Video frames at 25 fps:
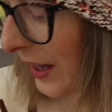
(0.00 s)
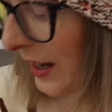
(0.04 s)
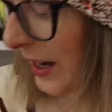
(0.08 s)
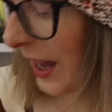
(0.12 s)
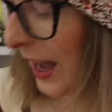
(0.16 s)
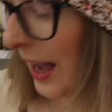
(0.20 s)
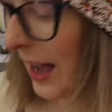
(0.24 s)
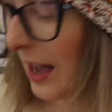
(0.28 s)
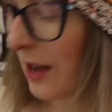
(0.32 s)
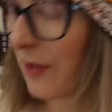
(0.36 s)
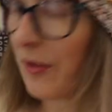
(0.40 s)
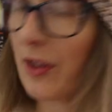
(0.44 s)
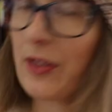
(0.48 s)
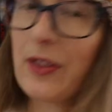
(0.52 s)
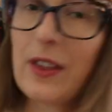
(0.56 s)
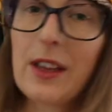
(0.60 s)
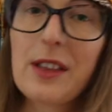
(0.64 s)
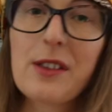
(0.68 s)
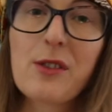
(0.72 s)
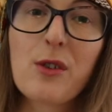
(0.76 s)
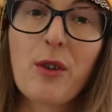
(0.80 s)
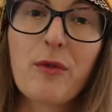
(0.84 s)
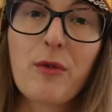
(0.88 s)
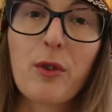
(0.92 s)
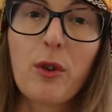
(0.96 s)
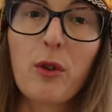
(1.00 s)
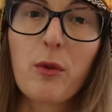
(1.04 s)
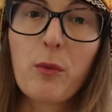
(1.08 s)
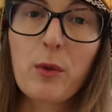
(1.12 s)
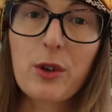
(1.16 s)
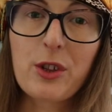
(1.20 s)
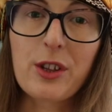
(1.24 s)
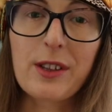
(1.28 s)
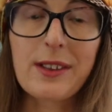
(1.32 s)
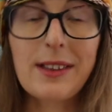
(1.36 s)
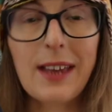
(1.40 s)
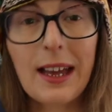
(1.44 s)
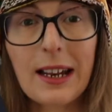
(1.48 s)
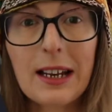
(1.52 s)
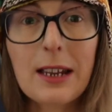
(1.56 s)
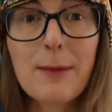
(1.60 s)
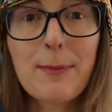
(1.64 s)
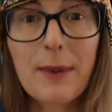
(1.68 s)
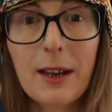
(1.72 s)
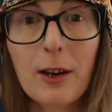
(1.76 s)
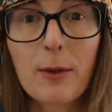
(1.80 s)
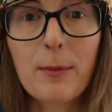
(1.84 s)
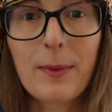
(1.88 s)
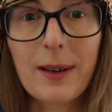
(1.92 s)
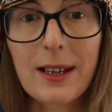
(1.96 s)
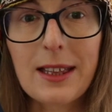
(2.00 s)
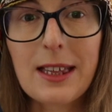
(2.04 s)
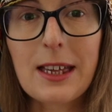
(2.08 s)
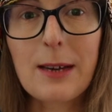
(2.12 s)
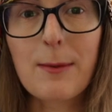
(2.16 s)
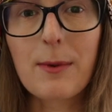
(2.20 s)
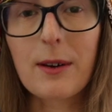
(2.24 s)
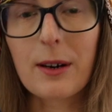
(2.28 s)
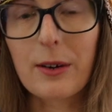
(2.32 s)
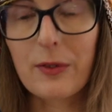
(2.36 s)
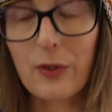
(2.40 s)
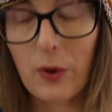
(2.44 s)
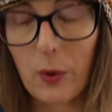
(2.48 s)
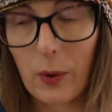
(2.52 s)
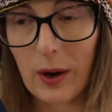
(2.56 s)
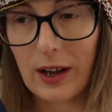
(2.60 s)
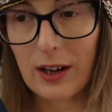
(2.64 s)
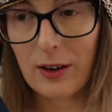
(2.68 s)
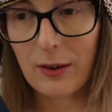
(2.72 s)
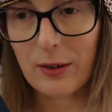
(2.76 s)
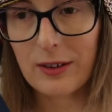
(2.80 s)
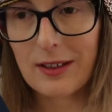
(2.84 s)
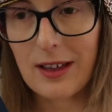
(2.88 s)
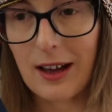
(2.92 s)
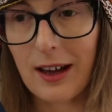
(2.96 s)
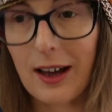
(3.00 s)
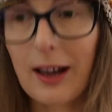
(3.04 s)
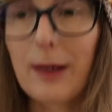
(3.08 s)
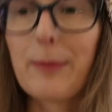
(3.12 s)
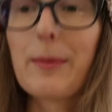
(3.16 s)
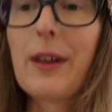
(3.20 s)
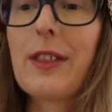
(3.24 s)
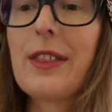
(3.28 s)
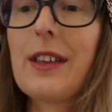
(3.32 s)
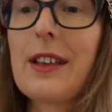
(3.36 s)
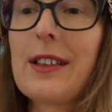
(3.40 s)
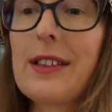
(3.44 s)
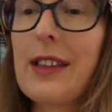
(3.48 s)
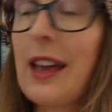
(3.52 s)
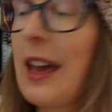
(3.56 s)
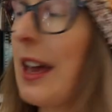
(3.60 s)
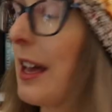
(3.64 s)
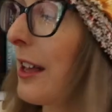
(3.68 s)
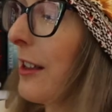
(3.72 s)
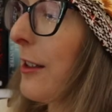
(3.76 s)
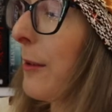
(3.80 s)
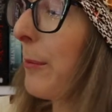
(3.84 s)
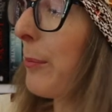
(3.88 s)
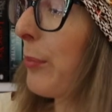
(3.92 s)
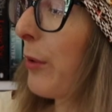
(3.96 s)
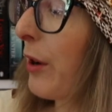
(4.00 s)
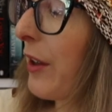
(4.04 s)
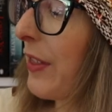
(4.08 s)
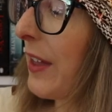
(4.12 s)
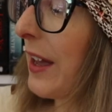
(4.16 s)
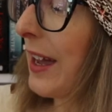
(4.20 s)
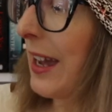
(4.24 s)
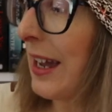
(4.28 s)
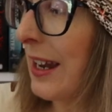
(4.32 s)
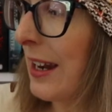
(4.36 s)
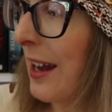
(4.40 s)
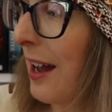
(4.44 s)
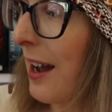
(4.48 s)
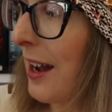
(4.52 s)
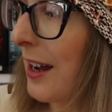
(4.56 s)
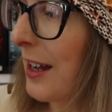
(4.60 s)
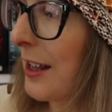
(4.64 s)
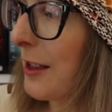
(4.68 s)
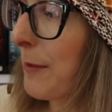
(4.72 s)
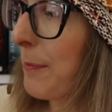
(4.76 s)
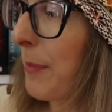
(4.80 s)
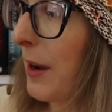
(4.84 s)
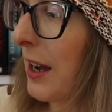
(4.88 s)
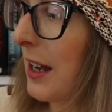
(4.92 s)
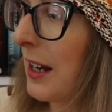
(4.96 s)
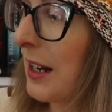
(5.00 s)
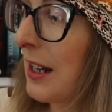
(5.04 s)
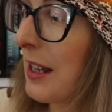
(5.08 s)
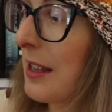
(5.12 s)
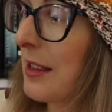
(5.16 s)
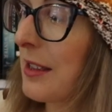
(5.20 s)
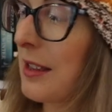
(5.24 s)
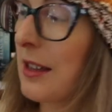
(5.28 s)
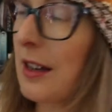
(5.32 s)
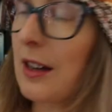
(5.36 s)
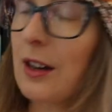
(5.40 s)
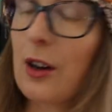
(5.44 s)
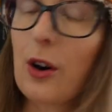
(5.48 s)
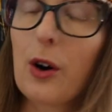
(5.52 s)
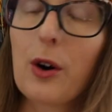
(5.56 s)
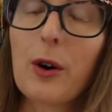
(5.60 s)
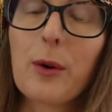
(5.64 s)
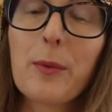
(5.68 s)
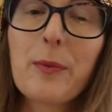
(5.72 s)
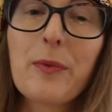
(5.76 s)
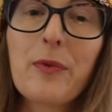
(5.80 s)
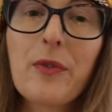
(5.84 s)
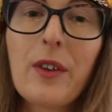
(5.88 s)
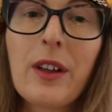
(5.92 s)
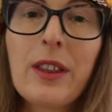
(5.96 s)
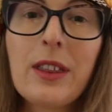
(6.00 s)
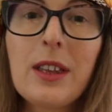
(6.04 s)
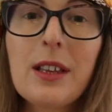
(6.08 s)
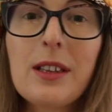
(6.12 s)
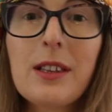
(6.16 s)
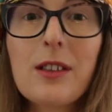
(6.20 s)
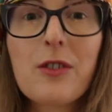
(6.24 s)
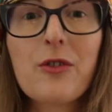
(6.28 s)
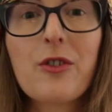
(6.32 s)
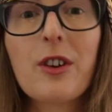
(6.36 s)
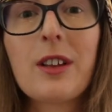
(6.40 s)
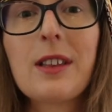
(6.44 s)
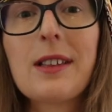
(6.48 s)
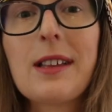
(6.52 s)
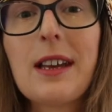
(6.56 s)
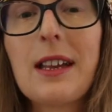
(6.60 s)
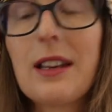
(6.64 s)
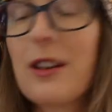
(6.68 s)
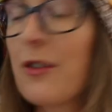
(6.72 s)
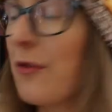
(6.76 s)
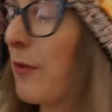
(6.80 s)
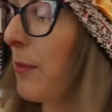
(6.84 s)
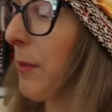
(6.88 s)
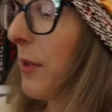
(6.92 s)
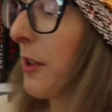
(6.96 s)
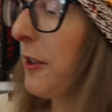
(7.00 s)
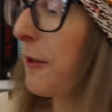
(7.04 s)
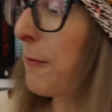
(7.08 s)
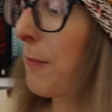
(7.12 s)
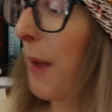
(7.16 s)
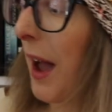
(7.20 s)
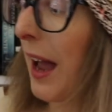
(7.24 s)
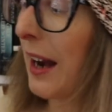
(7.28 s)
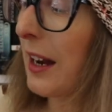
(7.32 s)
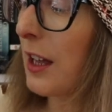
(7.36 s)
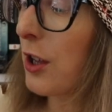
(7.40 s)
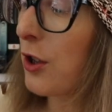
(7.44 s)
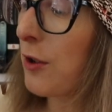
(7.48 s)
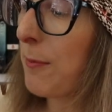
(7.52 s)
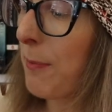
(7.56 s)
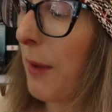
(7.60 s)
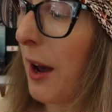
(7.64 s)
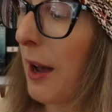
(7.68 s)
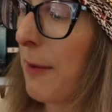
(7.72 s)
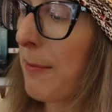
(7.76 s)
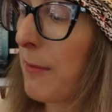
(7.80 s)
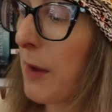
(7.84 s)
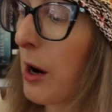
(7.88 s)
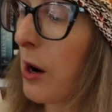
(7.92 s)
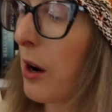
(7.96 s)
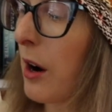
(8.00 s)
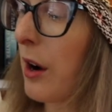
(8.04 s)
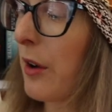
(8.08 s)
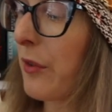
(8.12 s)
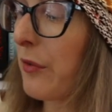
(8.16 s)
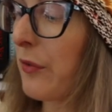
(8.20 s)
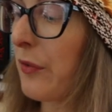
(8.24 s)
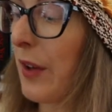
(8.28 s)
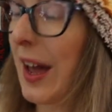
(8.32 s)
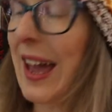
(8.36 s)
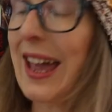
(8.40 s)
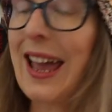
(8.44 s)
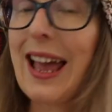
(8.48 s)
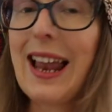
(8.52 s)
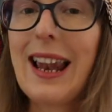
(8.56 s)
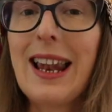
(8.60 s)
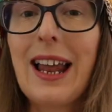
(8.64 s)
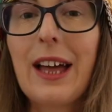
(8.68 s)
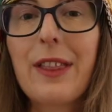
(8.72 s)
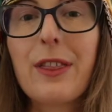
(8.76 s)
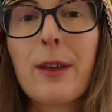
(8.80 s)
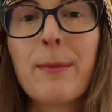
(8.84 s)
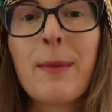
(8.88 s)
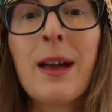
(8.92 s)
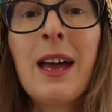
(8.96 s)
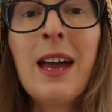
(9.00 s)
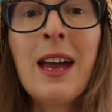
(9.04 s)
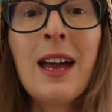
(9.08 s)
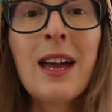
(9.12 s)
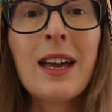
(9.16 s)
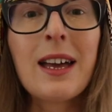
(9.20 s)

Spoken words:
then have this novel, which has sadly been on my my TBR for quite a long time. This is Brother in Ice by Alicia Kopf, and this is translated from the Spanish by Mara Faye Letham.